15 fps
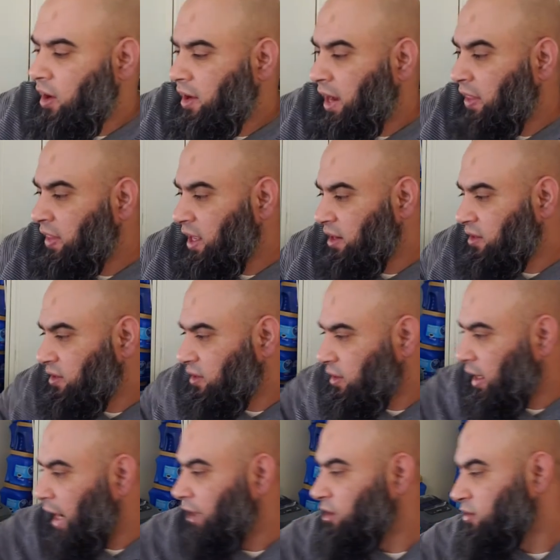then
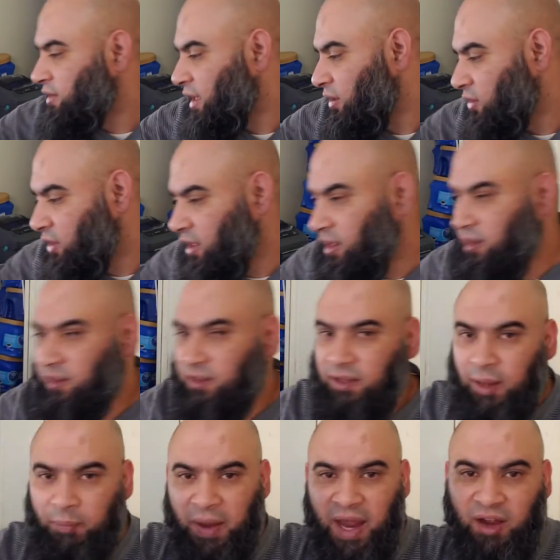I sell these
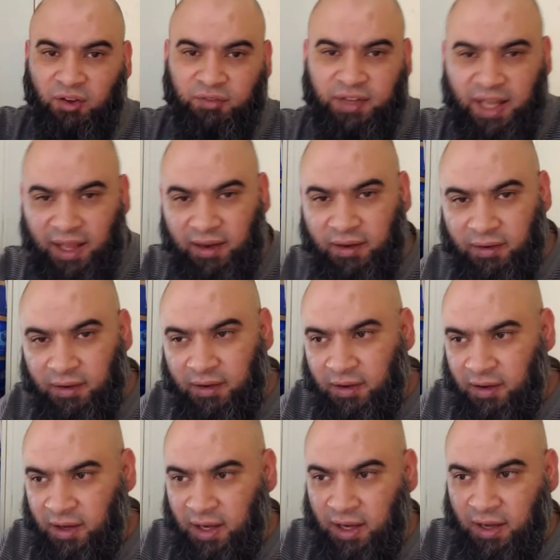a pack of 10
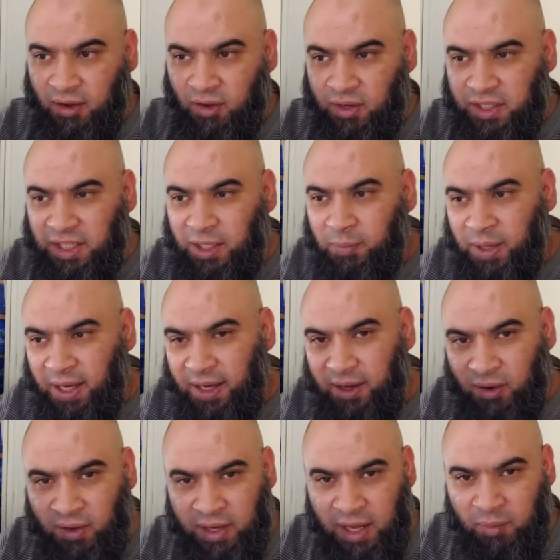on eBay,
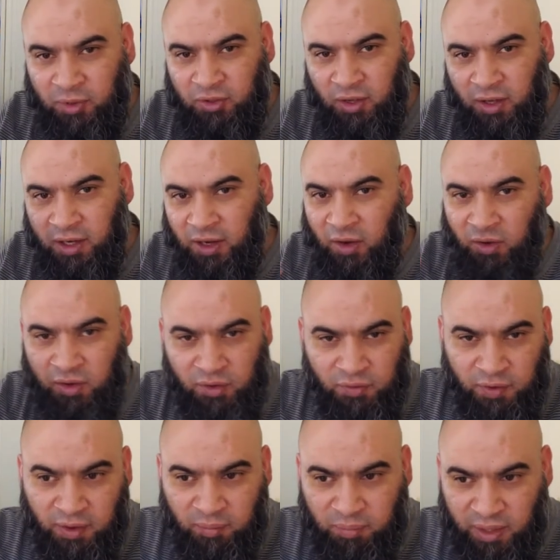on Amazon, and on
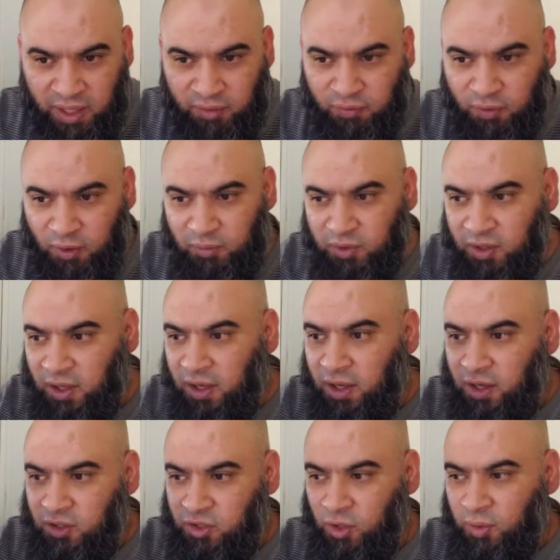different platforms.
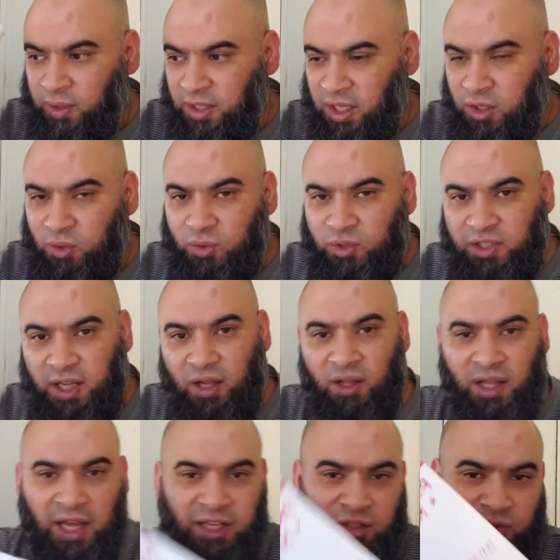So when they do sell,
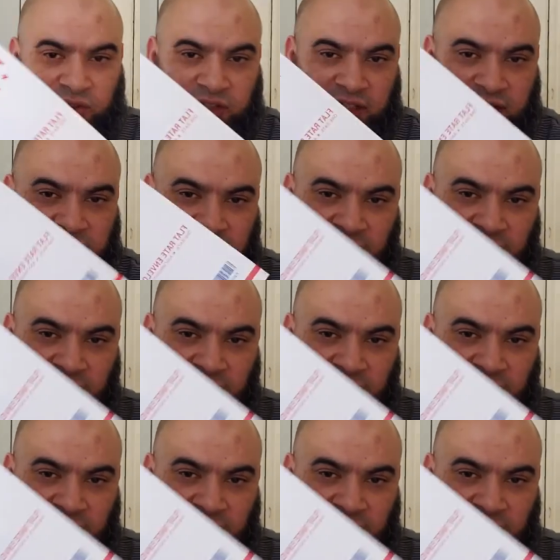I use this